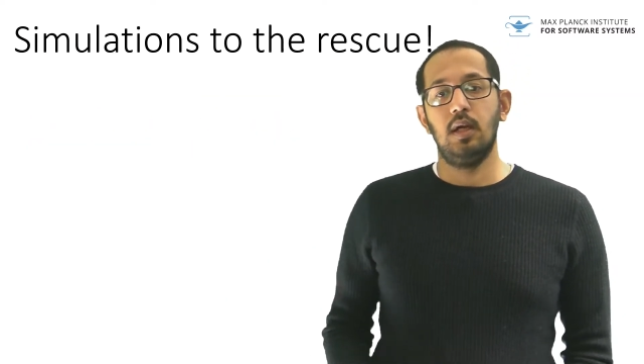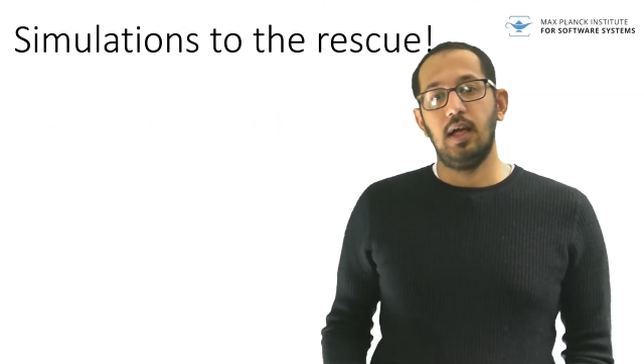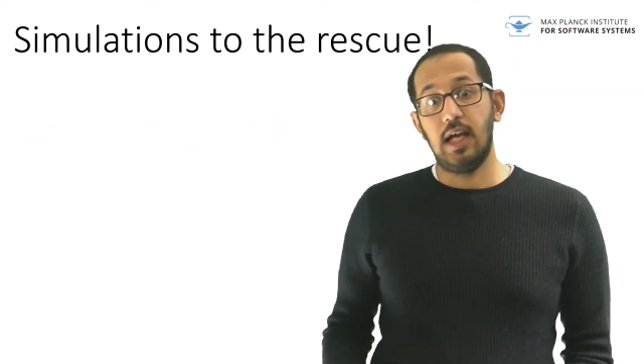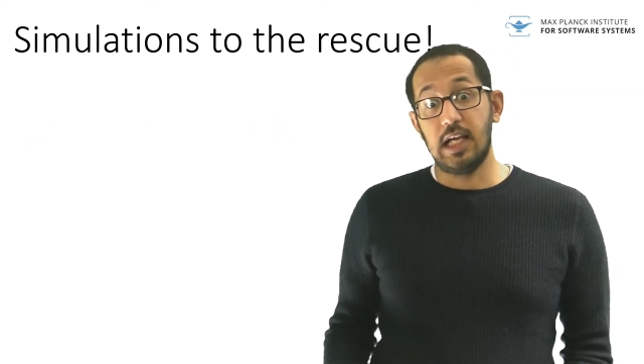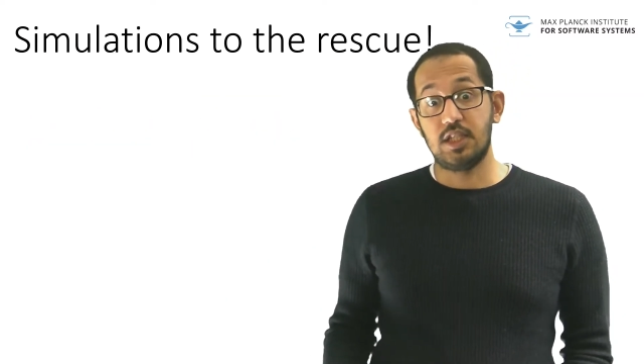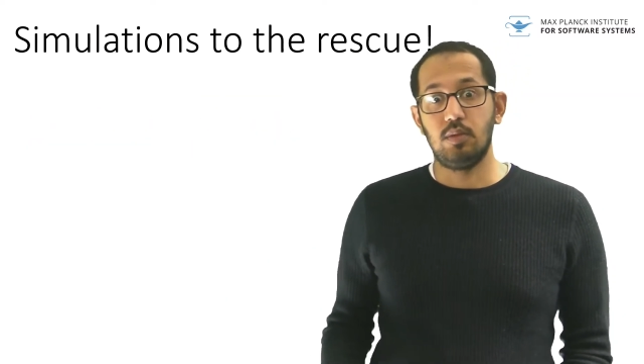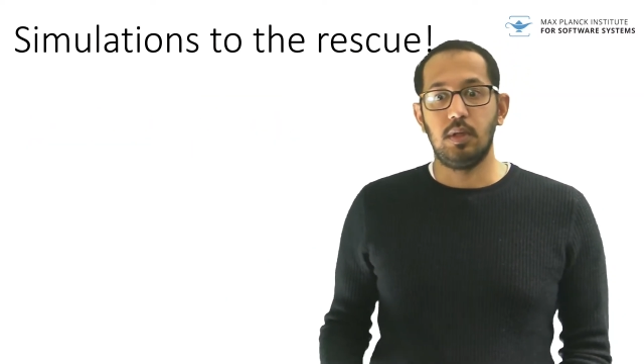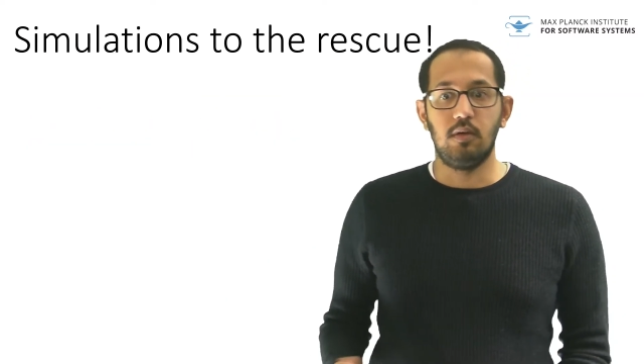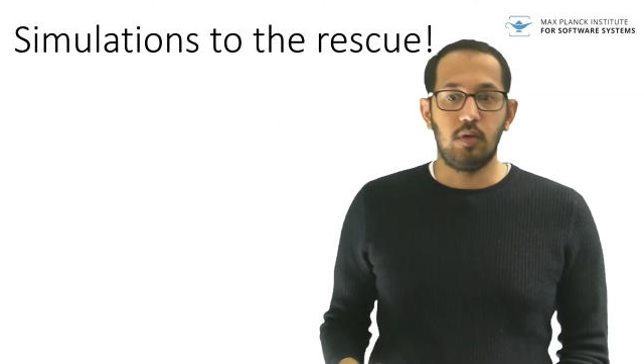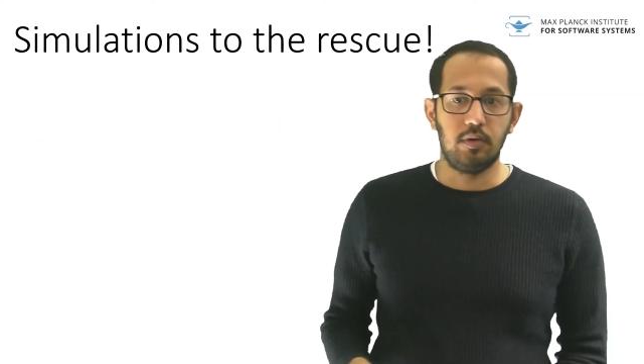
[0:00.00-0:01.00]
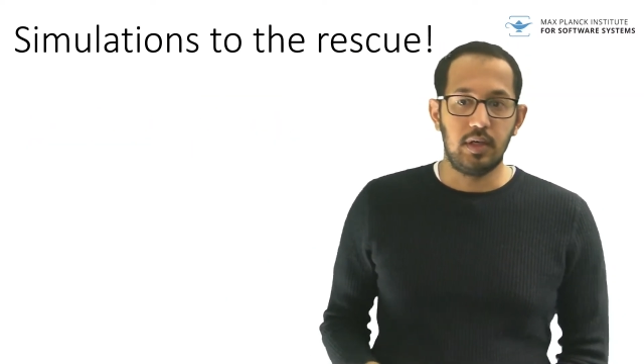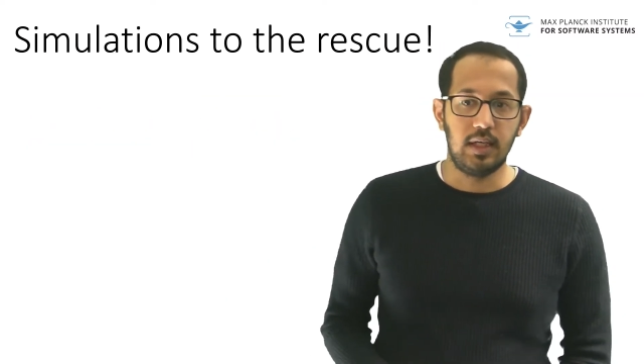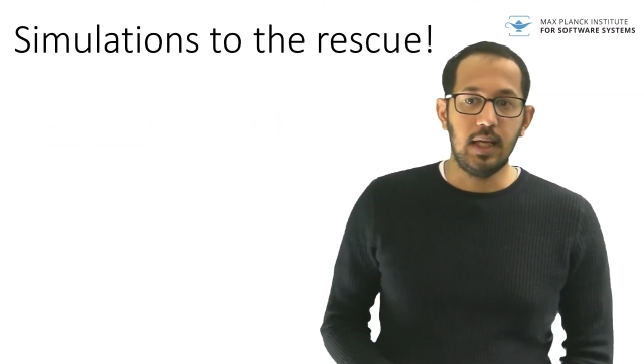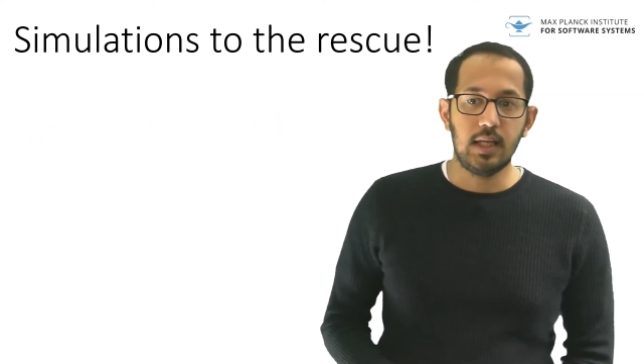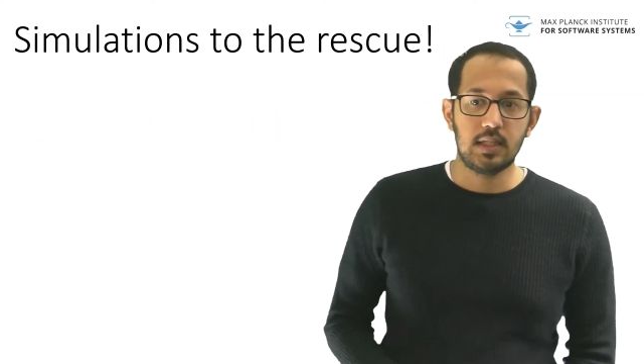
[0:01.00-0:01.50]
As you may have already
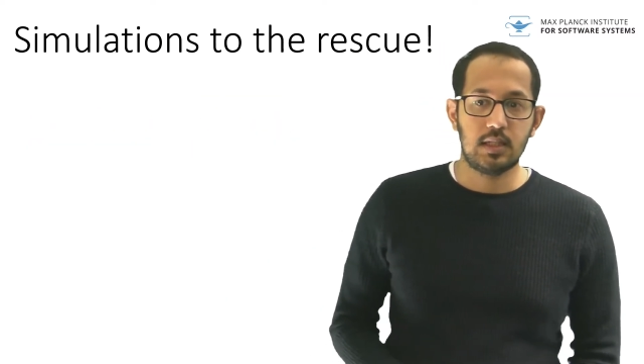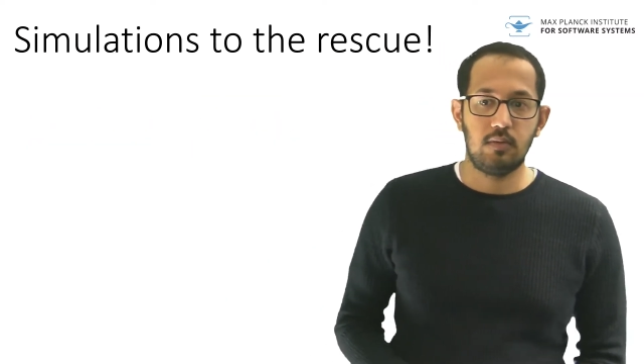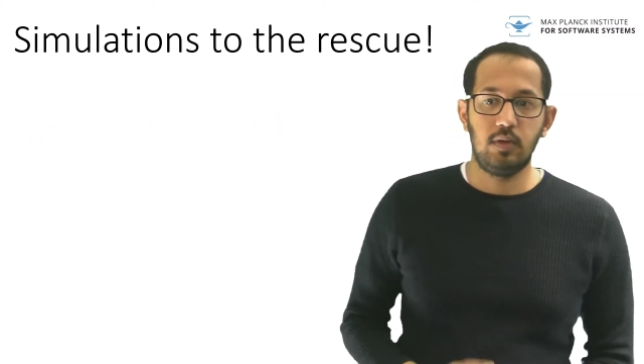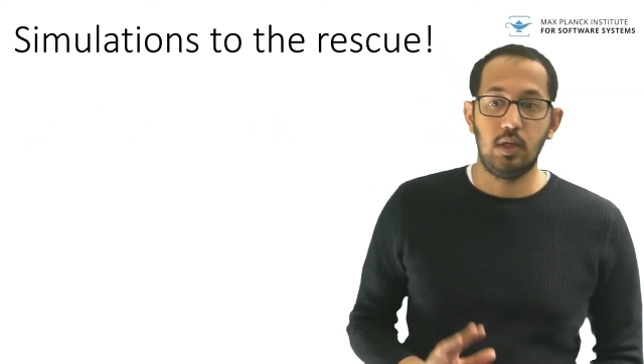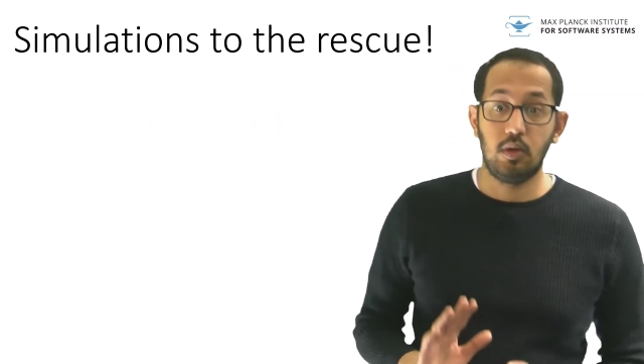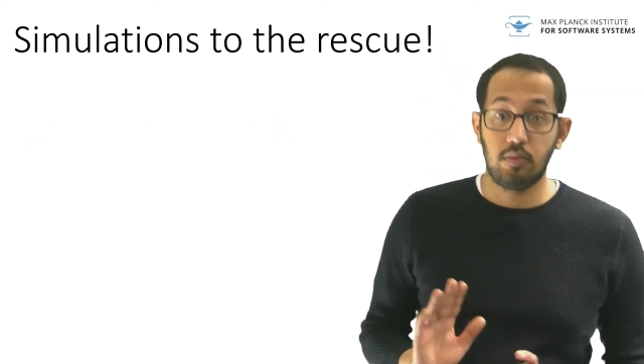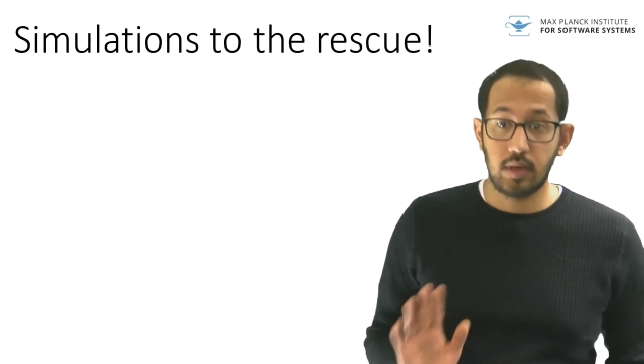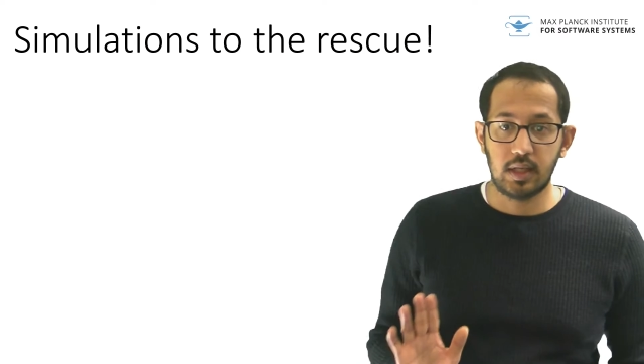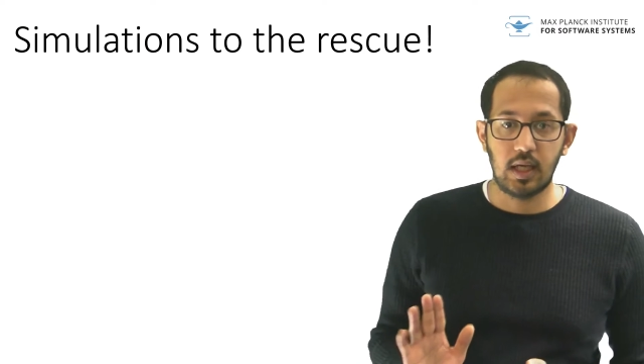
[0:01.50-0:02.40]
guessed, we already